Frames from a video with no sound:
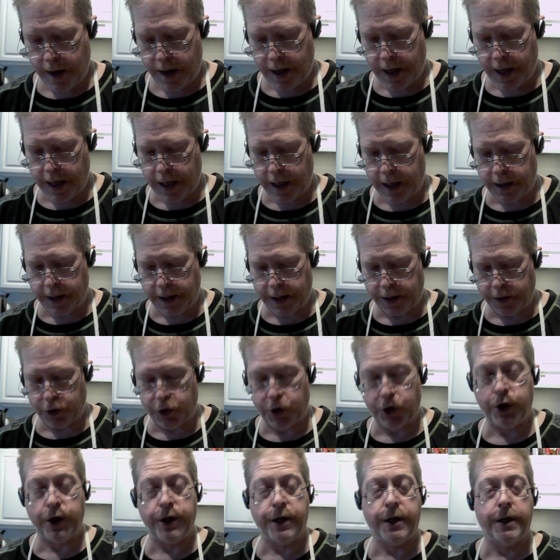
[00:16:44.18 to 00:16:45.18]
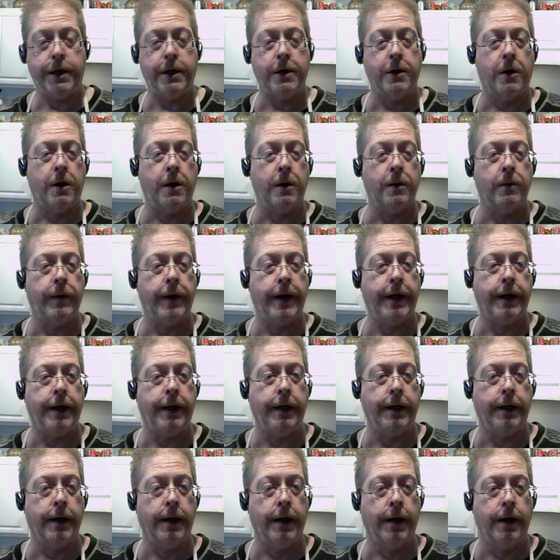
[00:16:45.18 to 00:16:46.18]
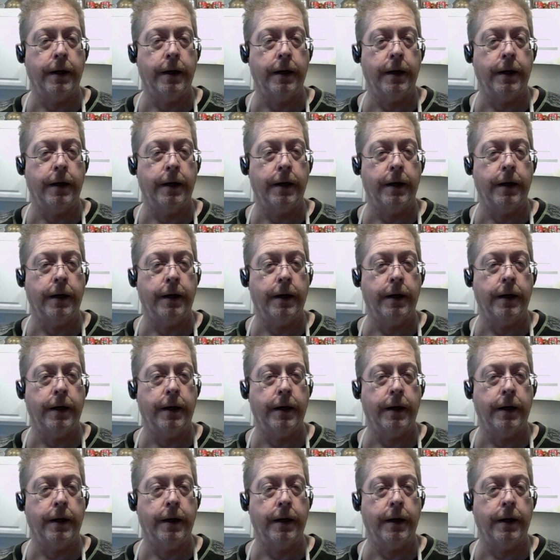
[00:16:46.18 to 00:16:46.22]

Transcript: And as Cheeky already